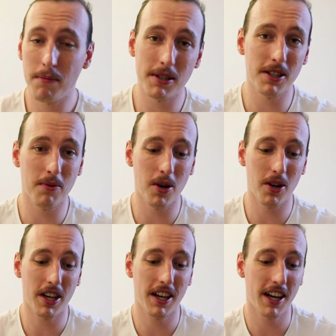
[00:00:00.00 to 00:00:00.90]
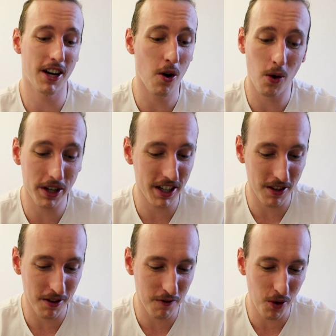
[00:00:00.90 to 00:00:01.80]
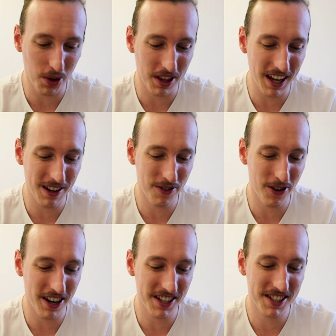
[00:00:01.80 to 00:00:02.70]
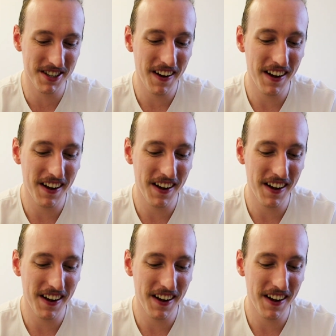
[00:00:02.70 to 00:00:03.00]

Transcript: busy working and holding down the fort there for us.